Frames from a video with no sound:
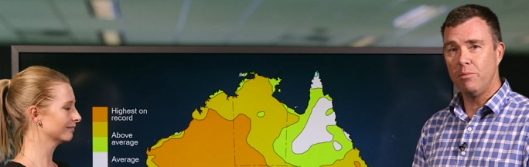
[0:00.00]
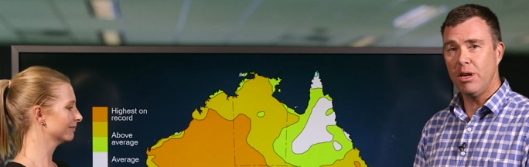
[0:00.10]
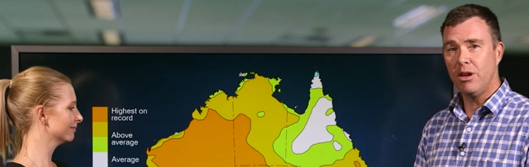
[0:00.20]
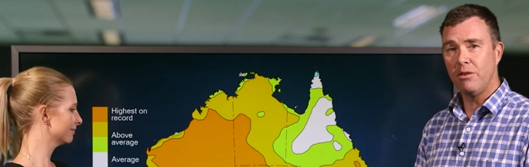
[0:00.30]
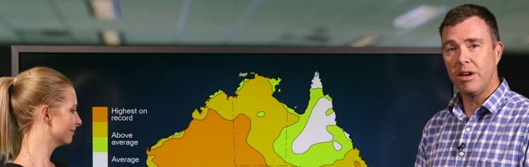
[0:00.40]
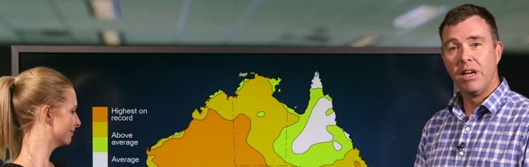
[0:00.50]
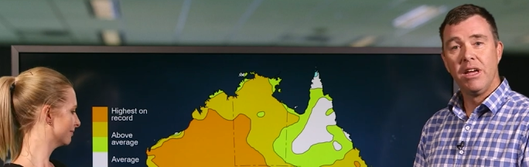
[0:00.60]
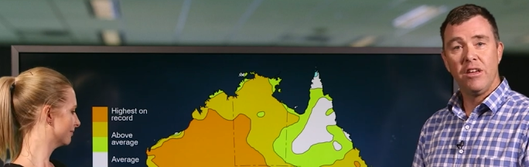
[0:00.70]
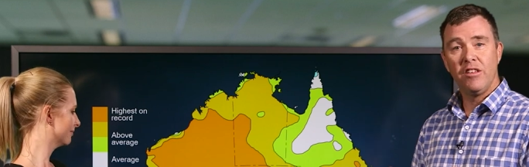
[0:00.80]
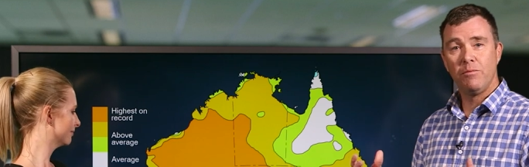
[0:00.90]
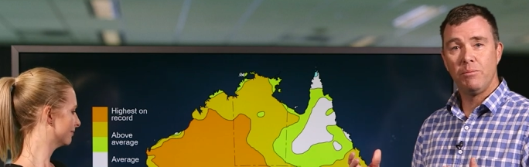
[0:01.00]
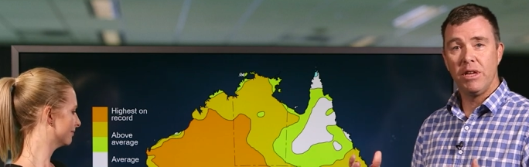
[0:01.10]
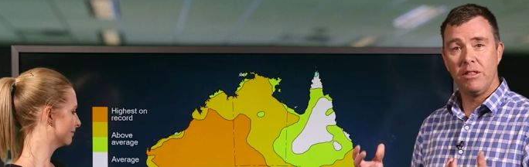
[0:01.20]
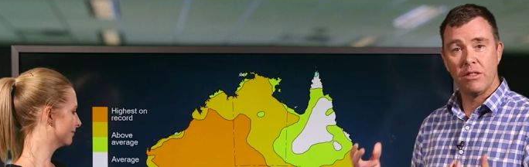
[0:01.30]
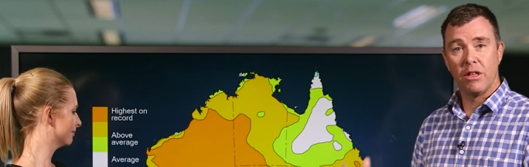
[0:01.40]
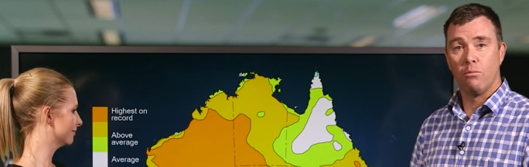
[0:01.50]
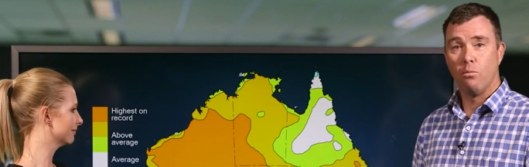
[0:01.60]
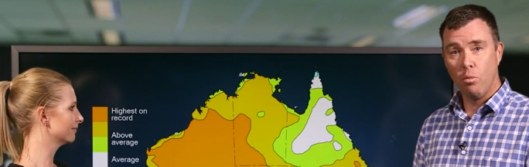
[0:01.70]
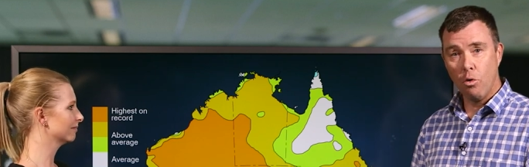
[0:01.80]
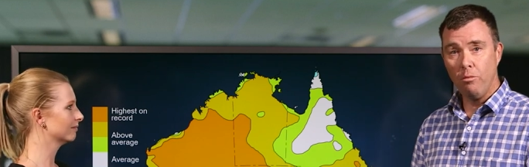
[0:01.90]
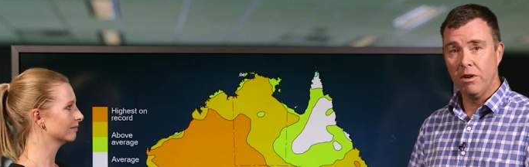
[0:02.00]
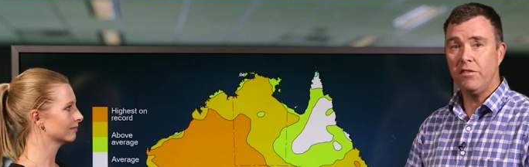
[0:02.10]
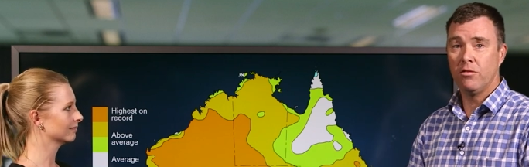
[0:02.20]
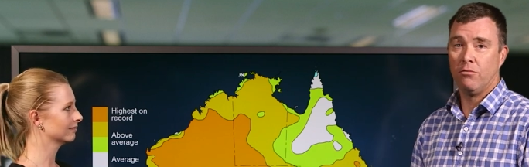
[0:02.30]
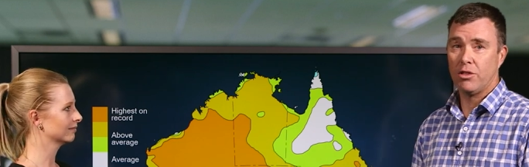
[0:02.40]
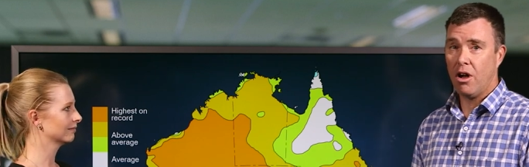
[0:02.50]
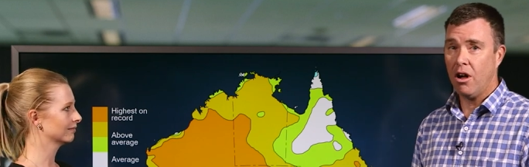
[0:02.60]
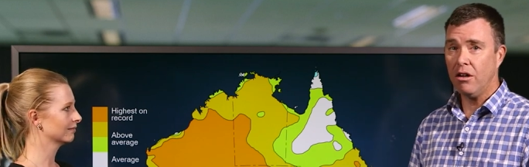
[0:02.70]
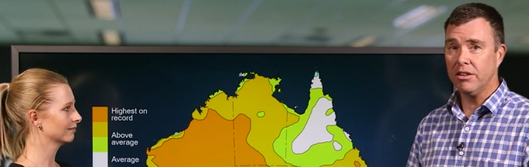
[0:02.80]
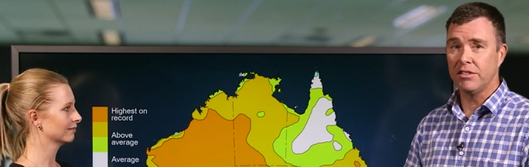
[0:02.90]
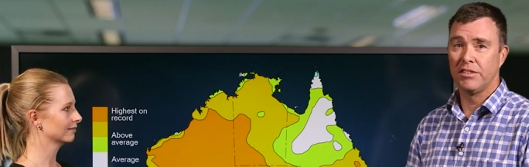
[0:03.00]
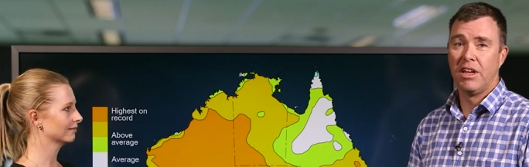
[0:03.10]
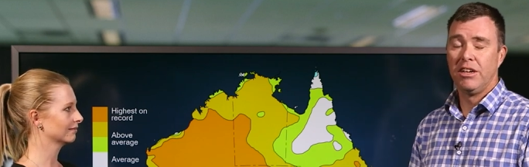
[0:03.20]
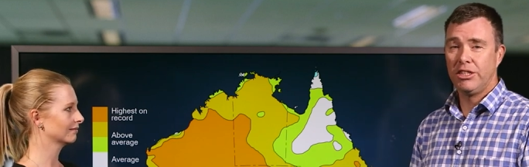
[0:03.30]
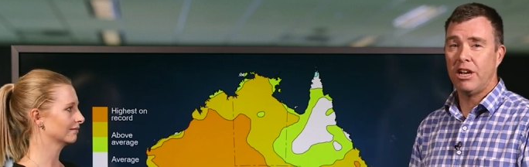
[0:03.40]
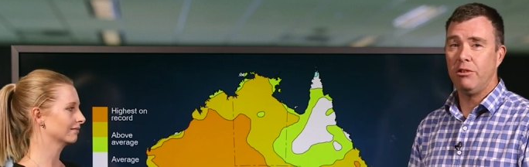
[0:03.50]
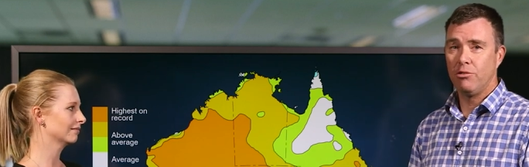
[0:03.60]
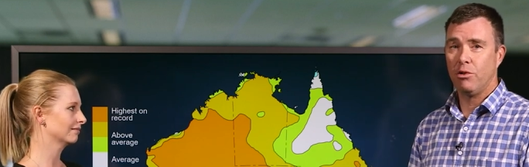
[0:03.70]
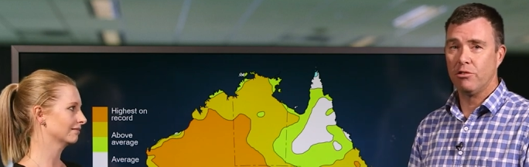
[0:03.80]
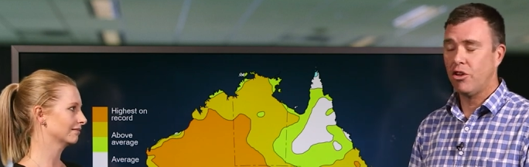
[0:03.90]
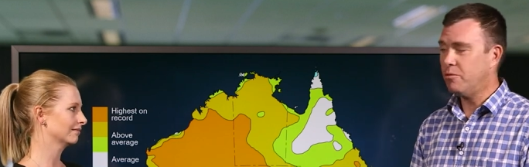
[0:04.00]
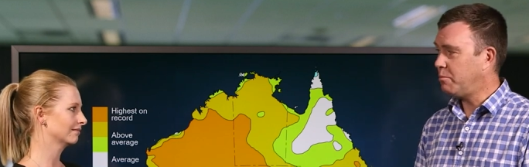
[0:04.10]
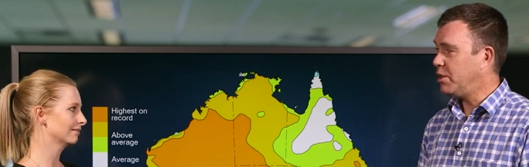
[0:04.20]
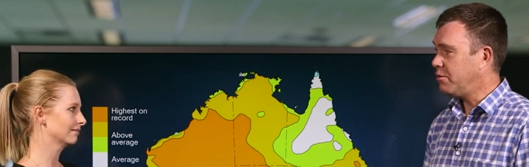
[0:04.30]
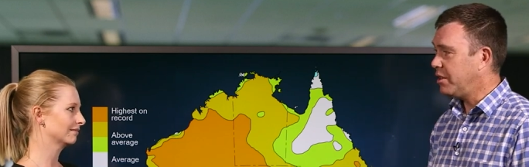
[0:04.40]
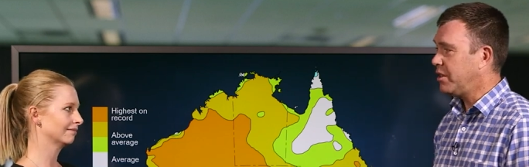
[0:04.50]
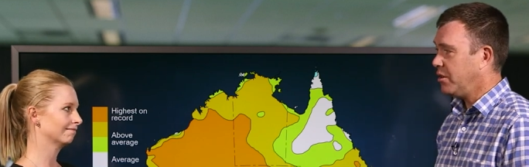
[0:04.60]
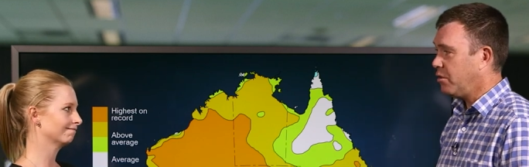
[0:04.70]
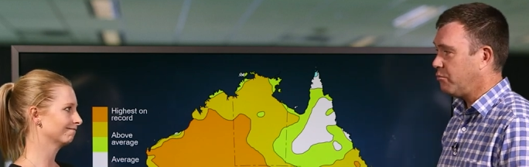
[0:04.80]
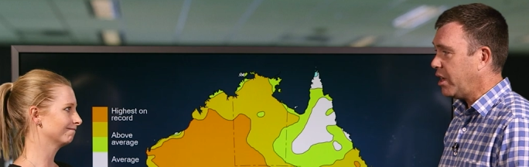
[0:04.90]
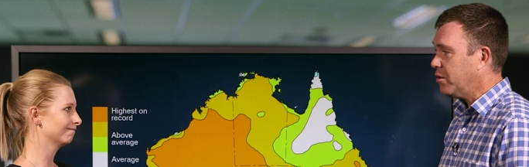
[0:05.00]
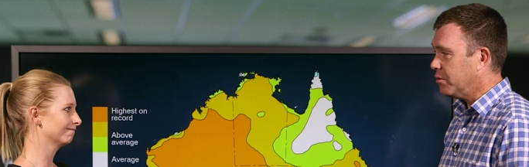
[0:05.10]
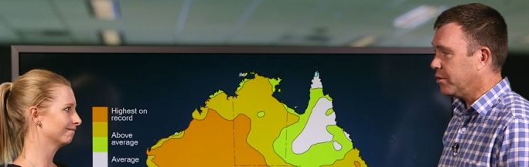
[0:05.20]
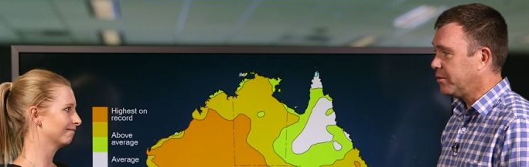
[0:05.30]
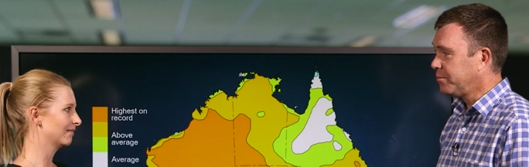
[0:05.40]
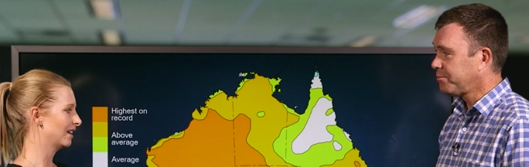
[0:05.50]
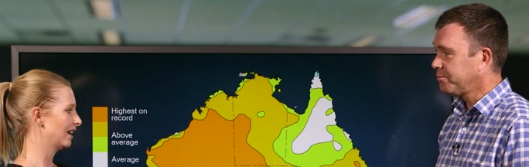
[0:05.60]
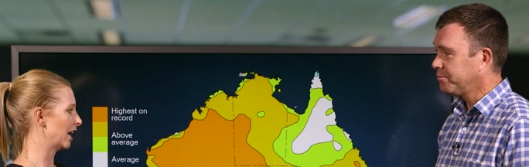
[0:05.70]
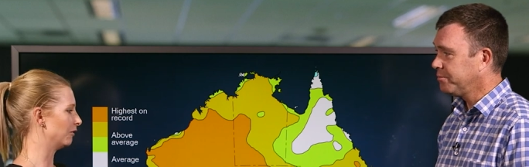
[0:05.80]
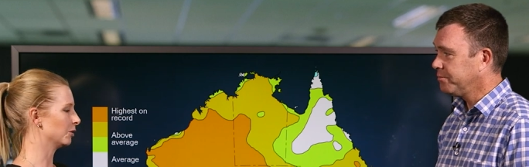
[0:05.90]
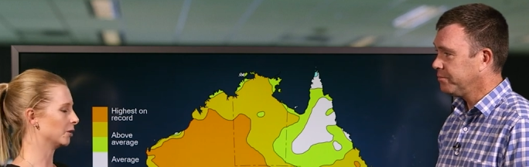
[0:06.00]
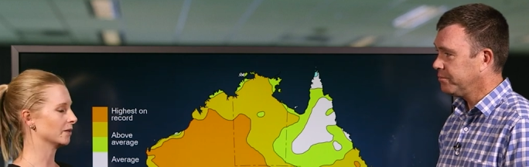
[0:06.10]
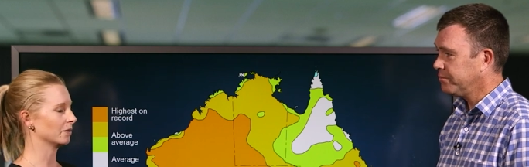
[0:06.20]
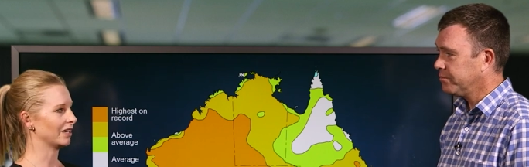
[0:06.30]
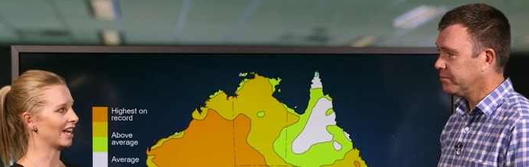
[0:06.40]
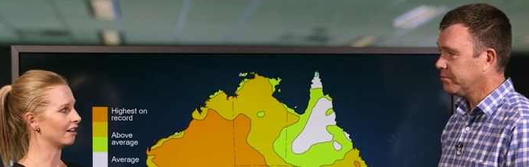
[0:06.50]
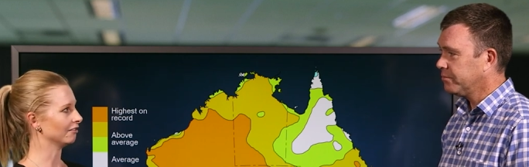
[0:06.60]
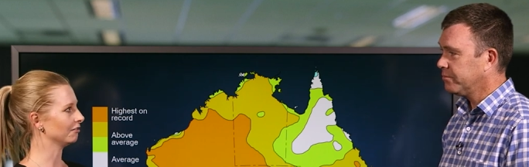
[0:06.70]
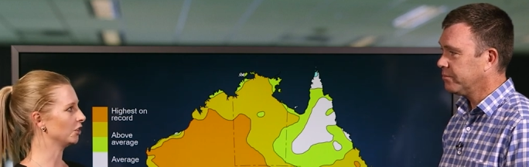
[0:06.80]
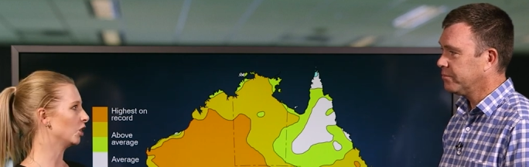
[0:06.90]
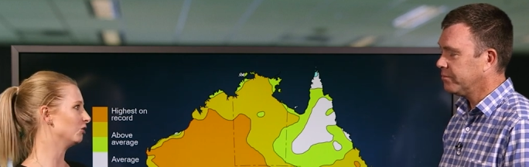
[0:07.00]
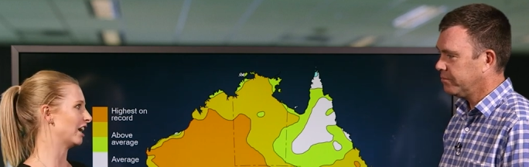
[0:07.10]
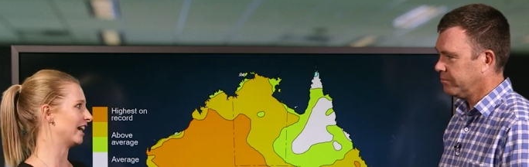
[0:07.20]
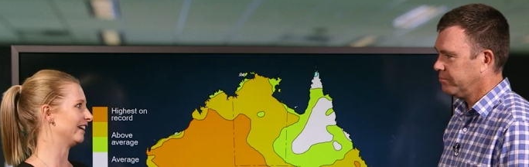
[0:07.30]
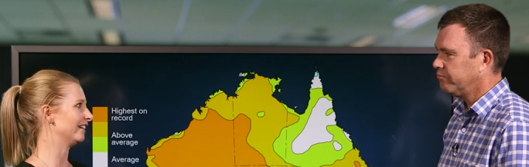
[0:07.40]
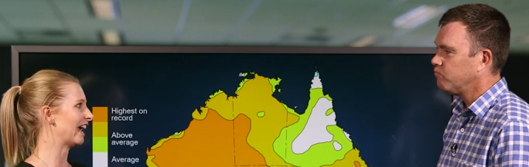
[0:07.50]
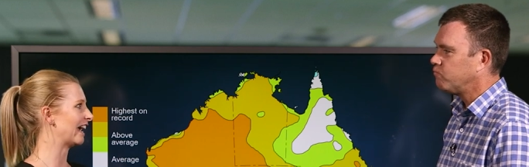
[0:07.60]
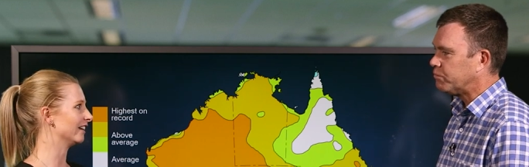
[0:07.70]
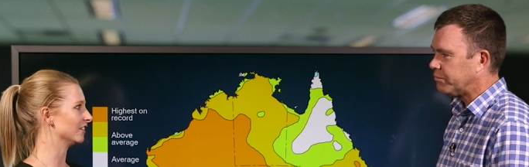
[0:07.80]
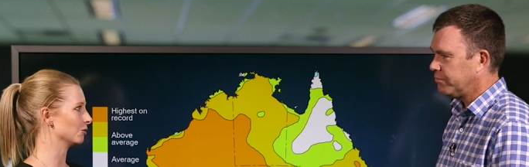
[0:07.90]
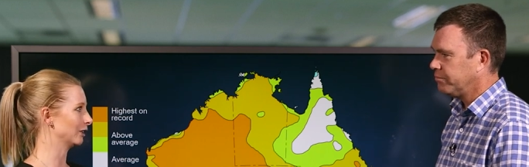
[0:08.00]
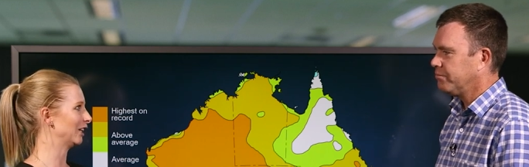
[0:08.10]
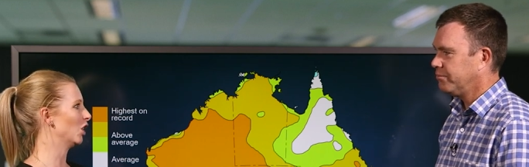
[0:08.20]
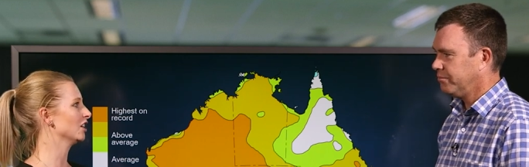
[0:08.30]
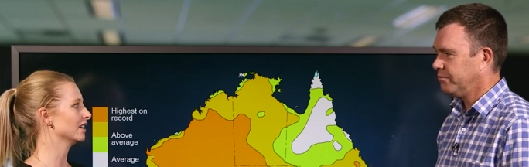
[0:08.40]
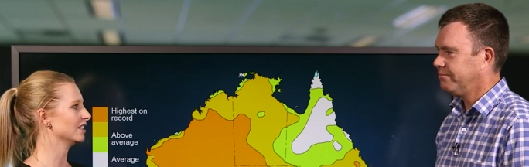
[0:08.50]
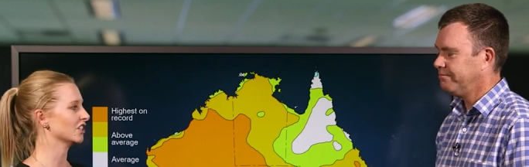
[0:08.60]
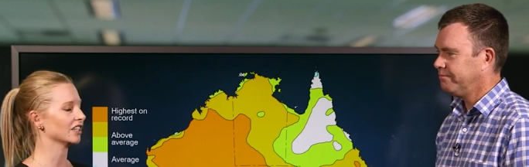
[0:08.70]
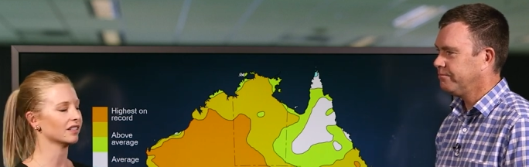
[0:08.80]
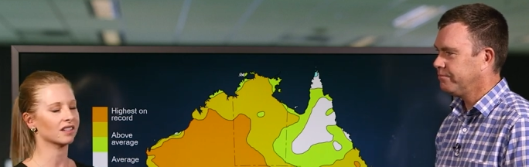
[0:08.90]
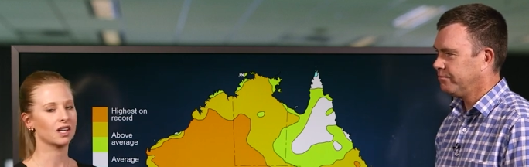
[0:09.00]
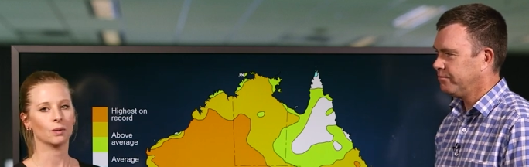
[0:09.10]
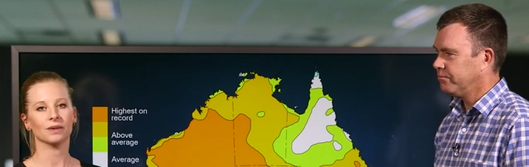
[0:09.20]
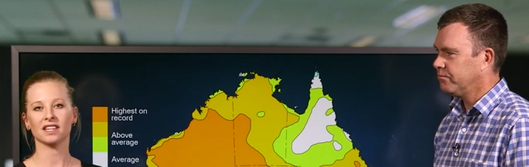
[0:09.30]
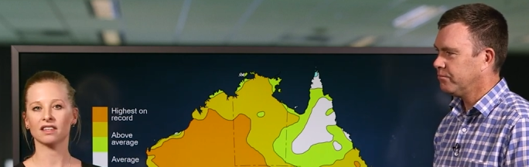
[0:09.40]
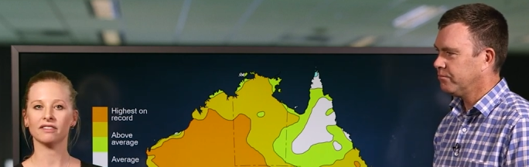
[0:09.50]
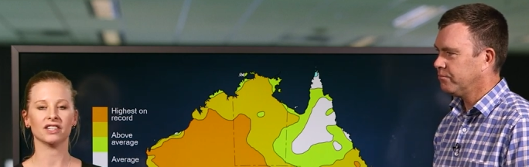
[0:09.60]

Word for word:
Speaker 1: period has been the warmest or the hottest January to October period on record.
Speaker 2: And of course, when we have no rain and really hot conditions, we see the